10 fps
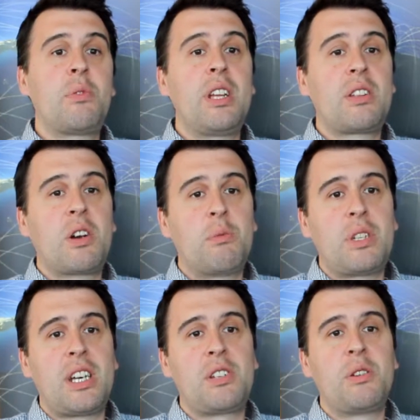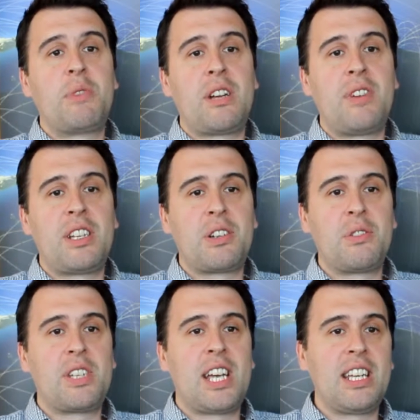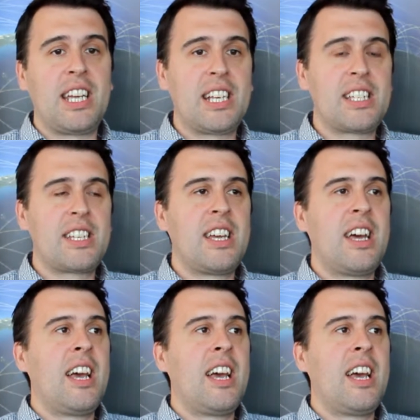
with computational mathematical techniques.